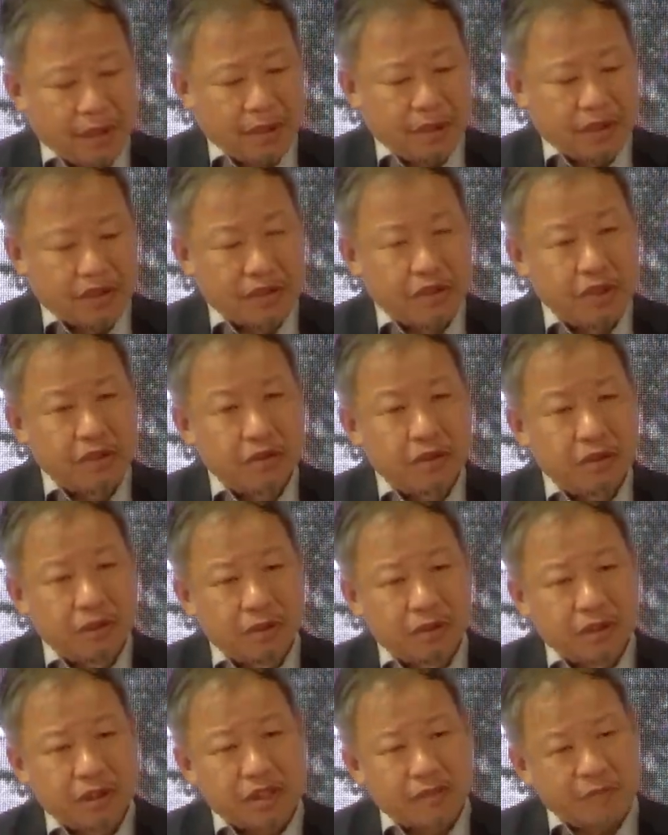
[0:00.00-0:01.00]
you know
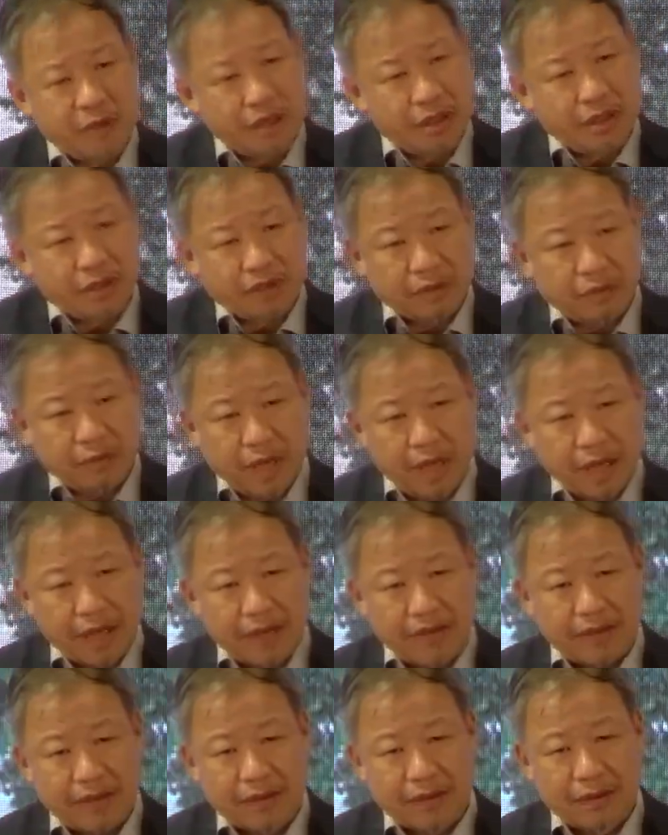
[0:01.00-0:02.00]
the spirit of the
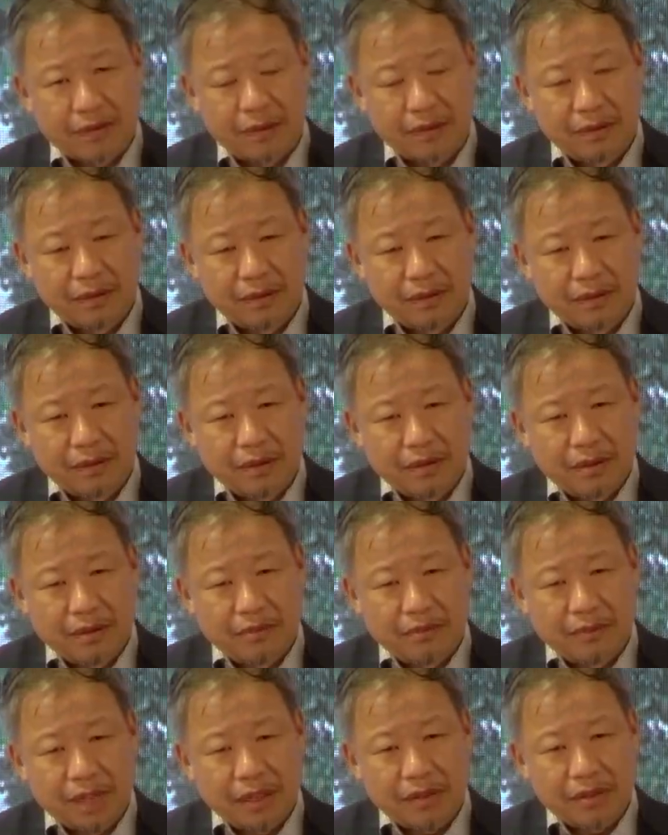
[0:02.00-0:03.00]
place,
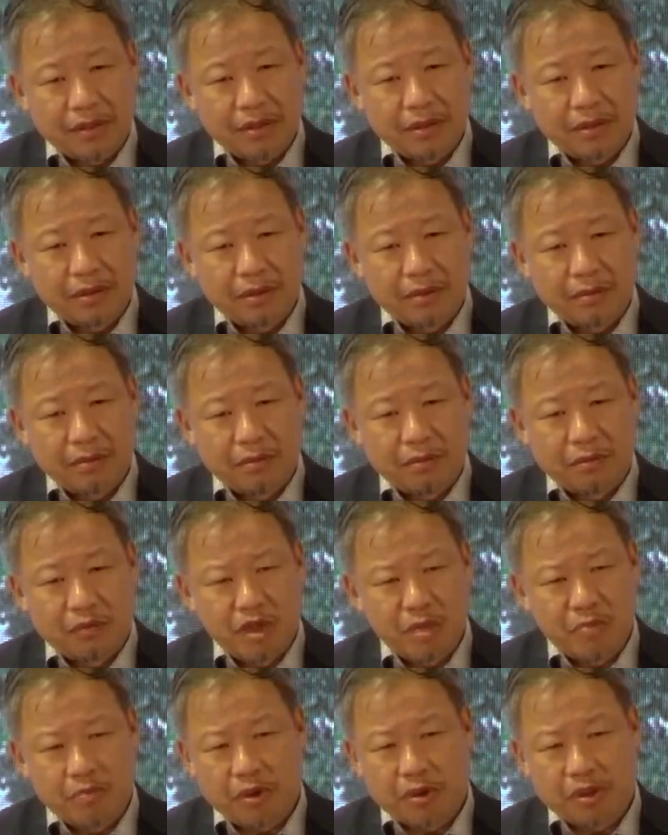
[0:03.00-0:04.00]
but more
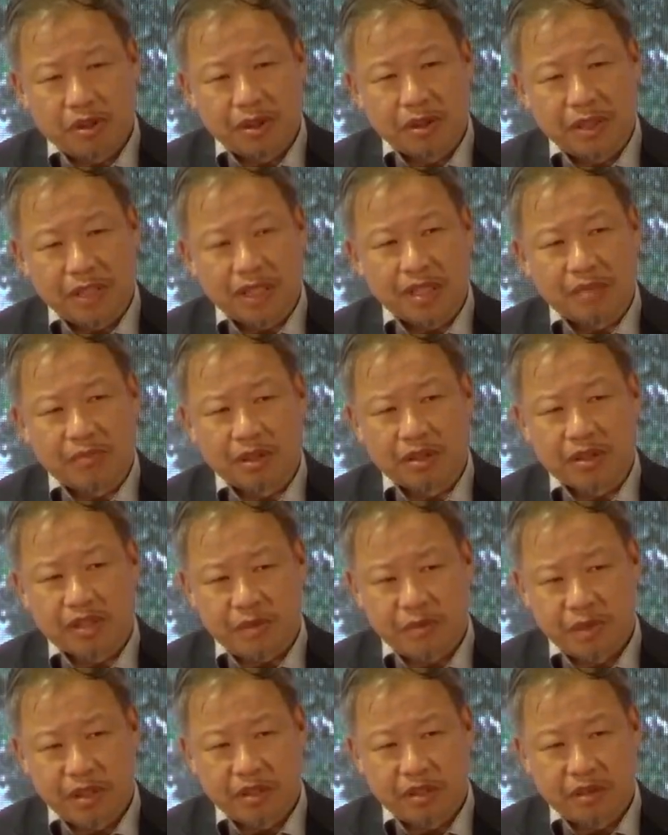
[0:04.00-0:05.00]
important thing about the
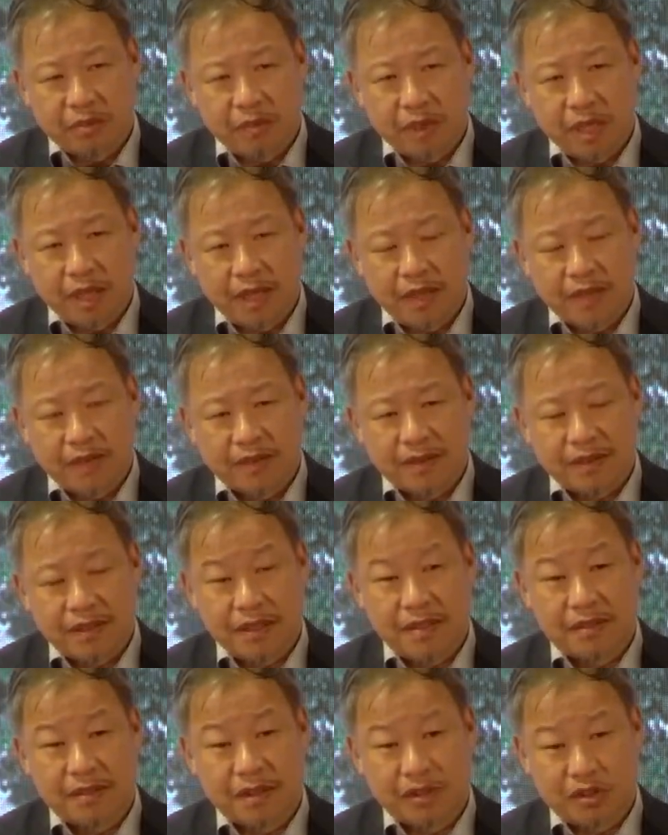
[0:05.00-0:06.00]
spirit of the place
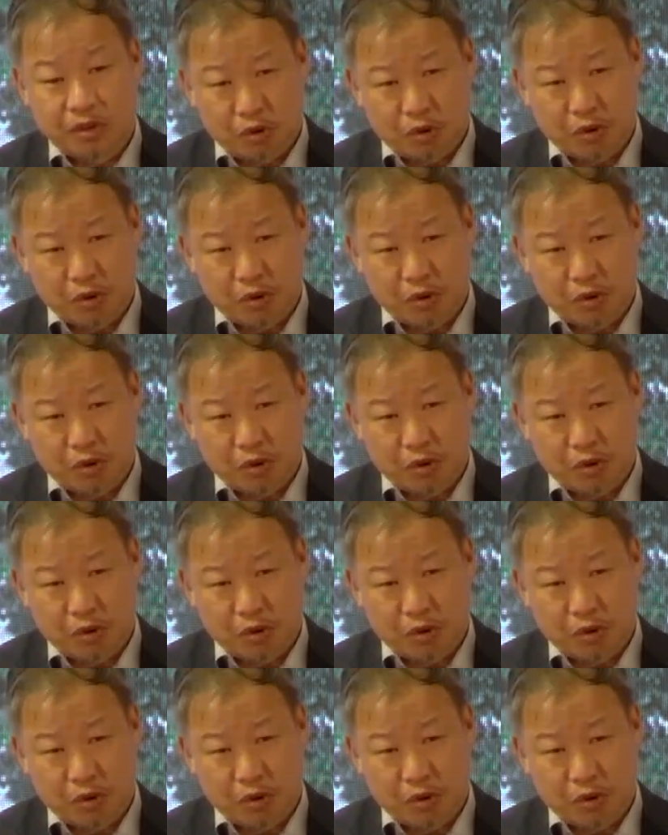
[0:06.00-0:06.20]
is the social